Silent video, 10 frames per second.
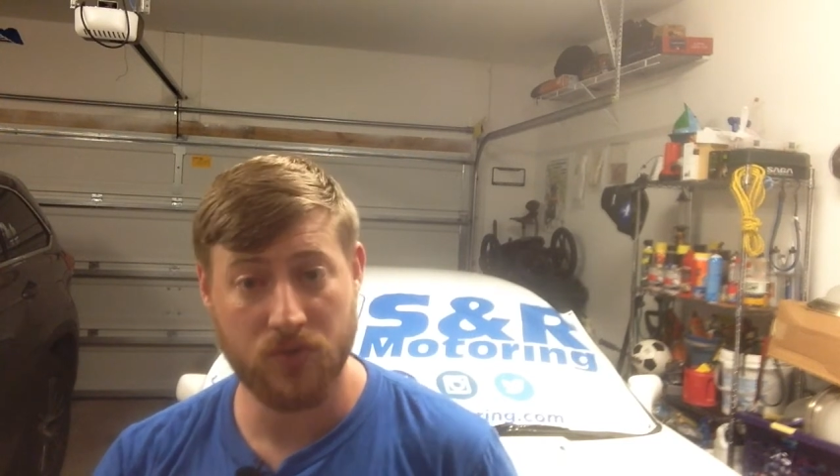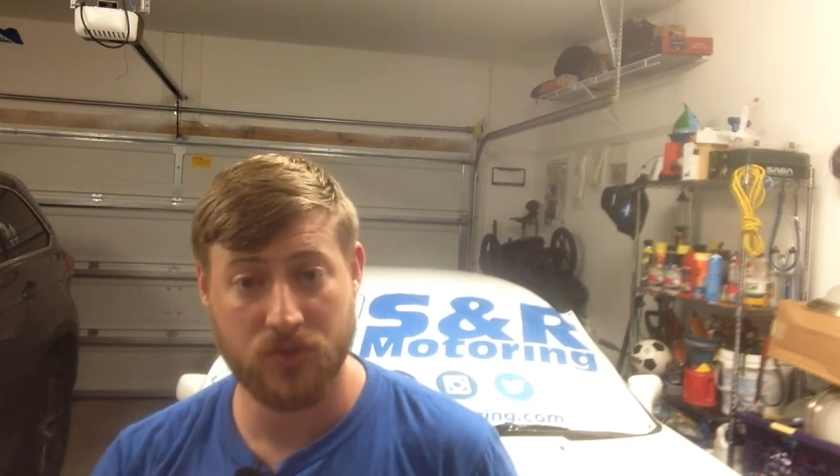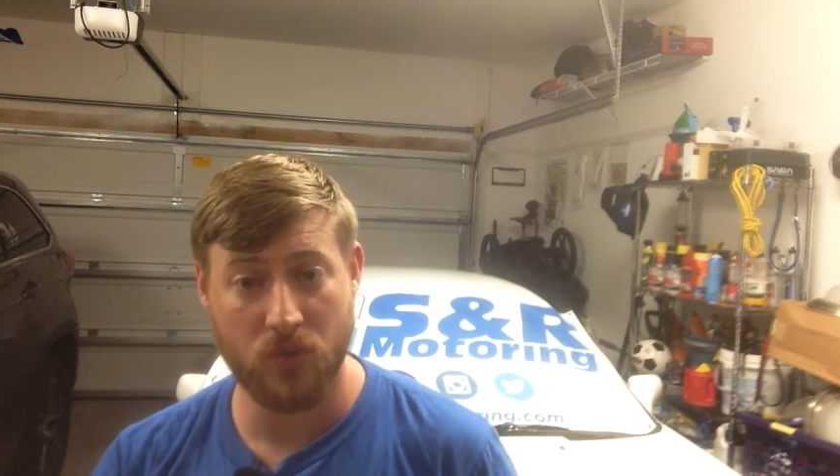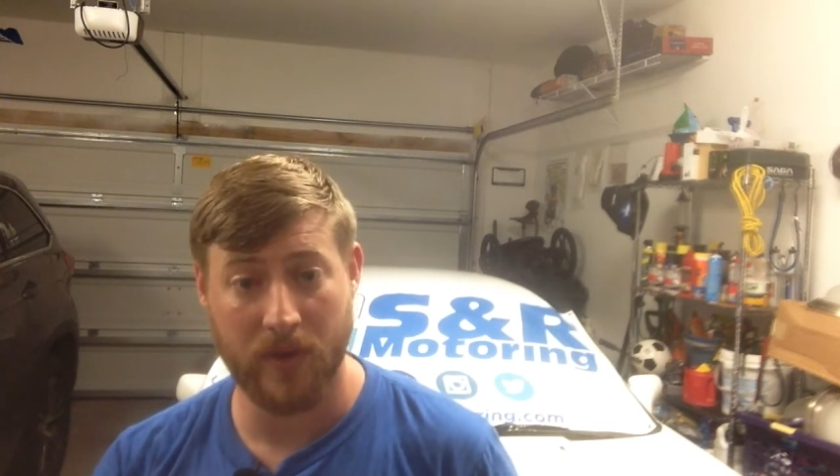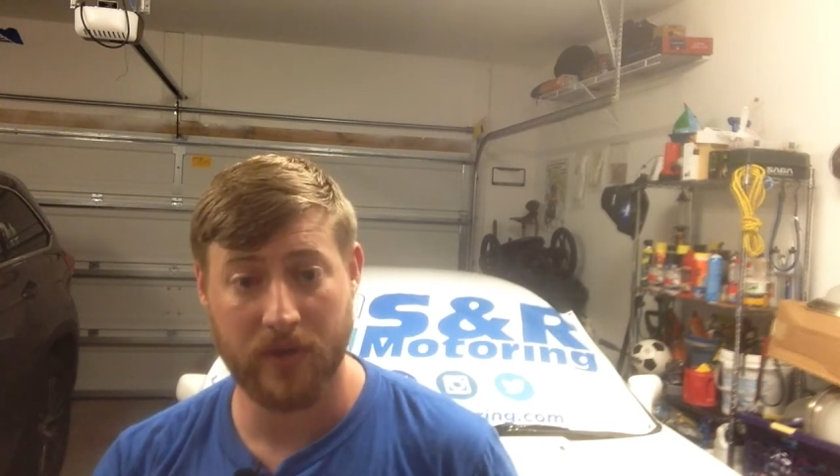
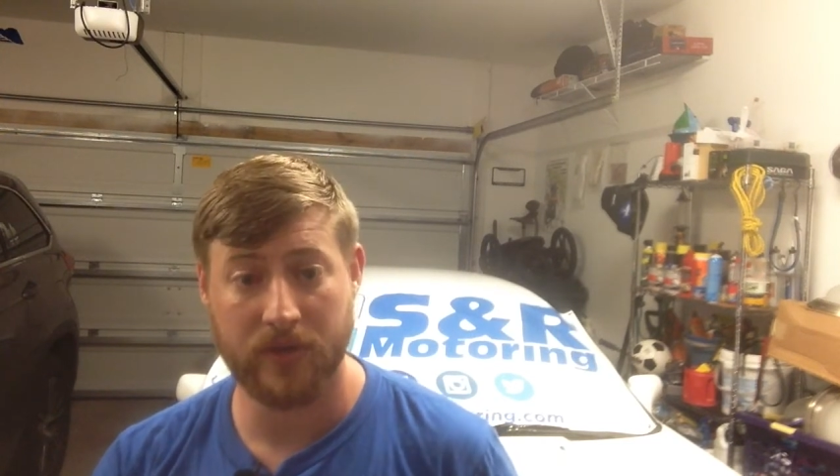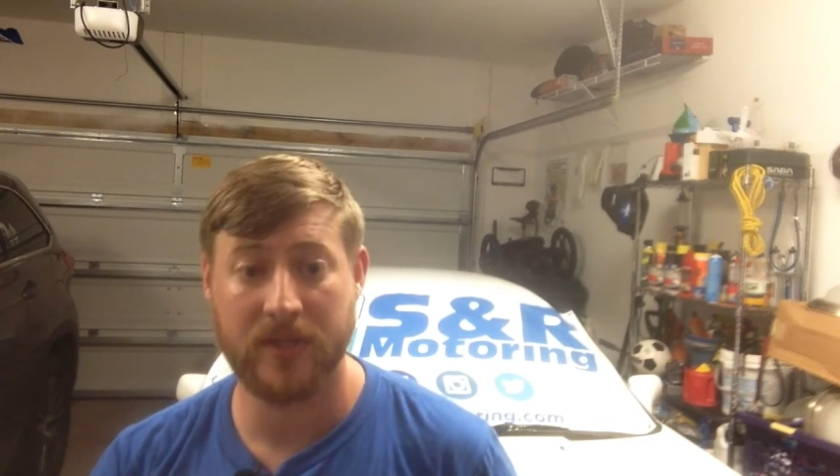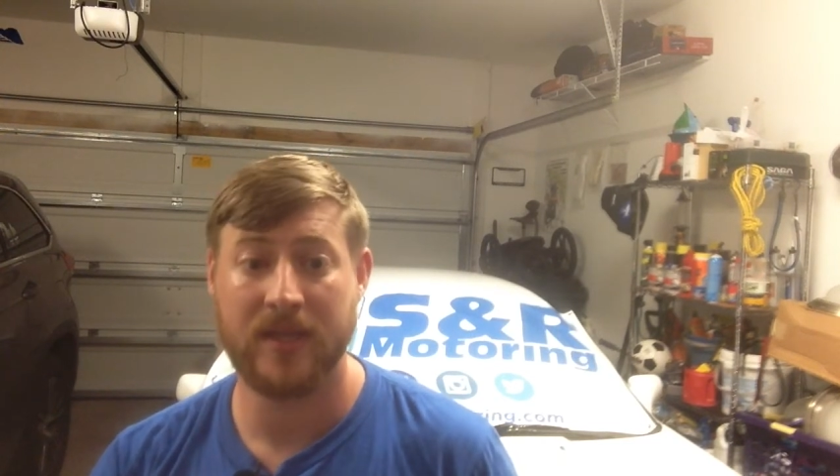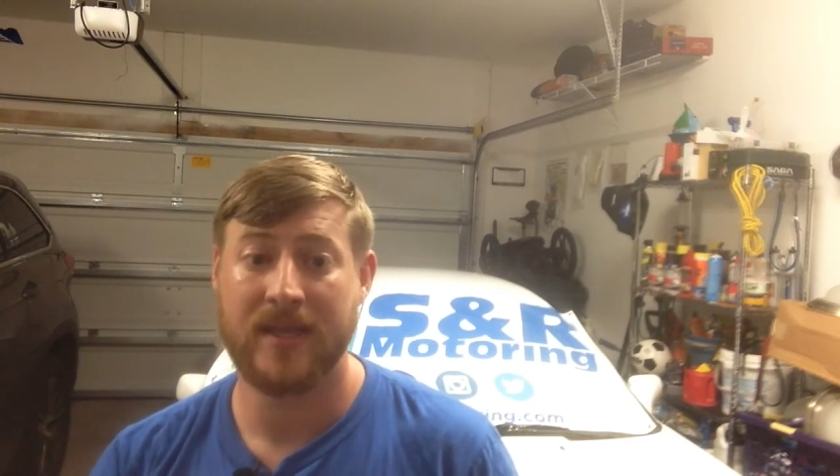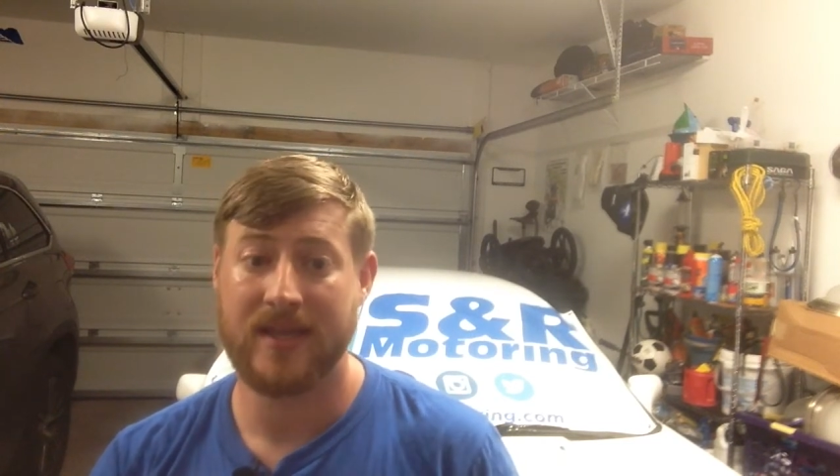stoich
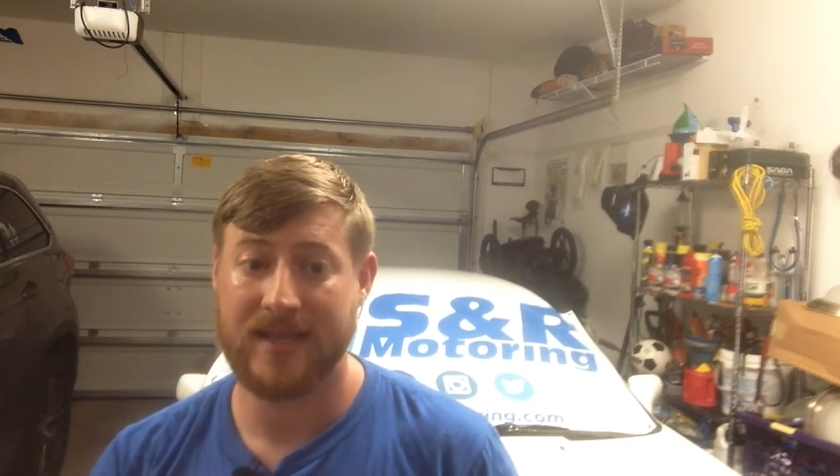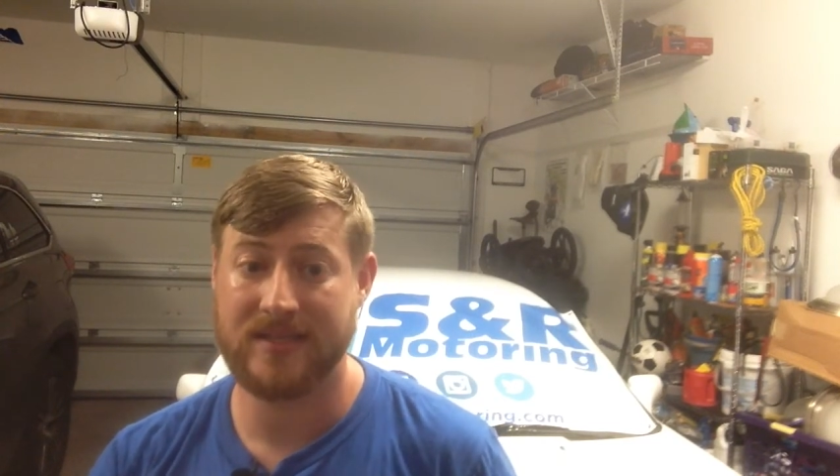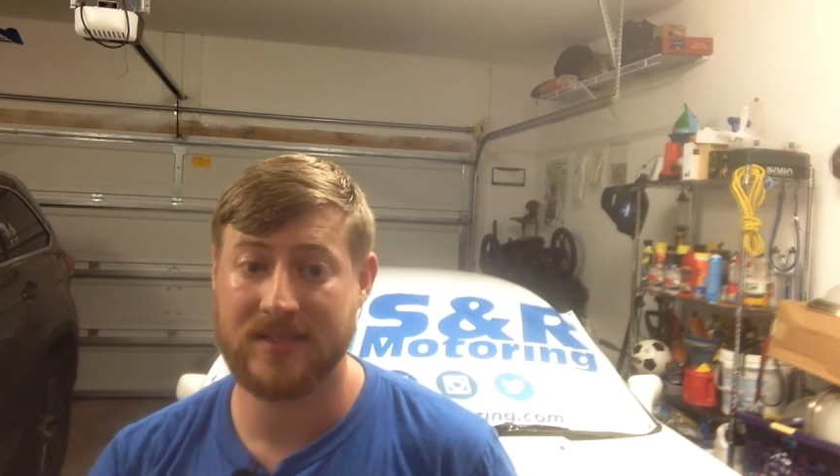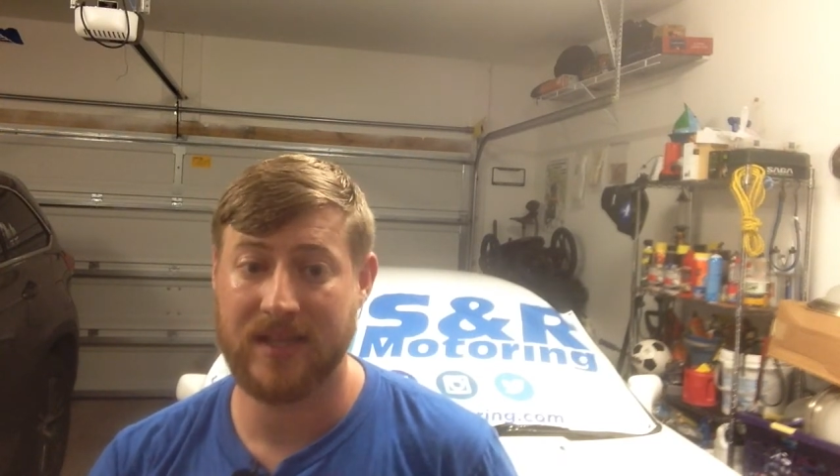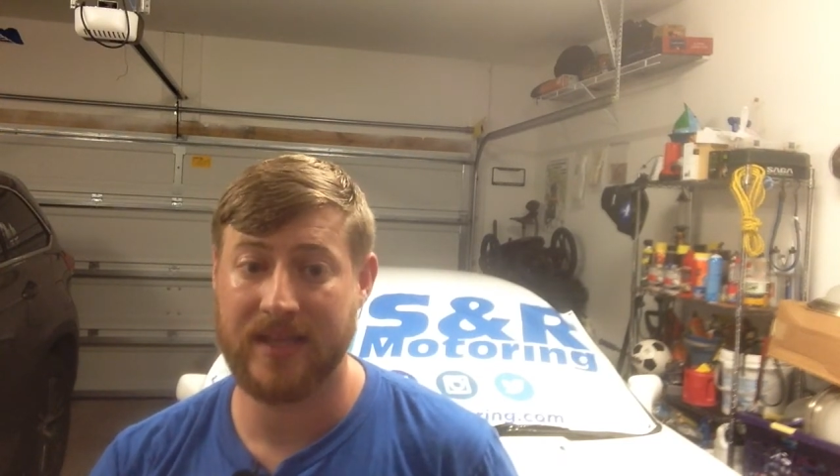
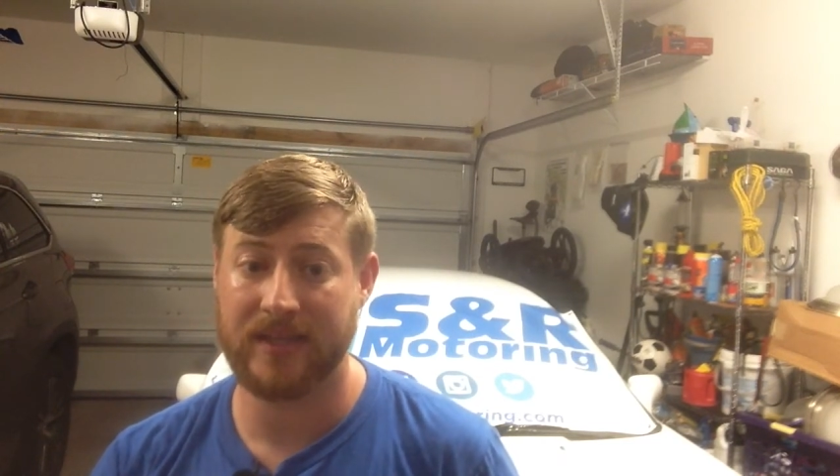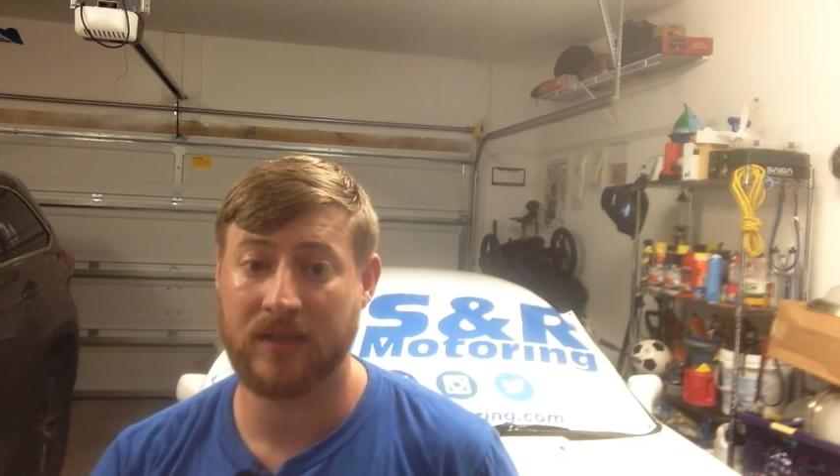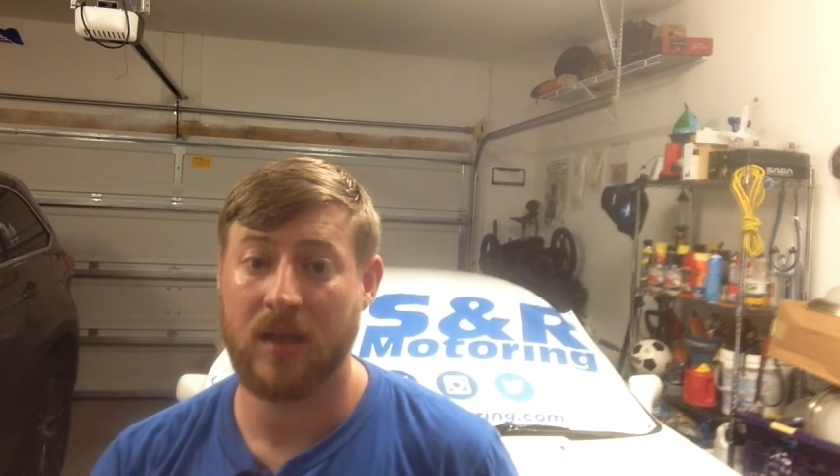is lean.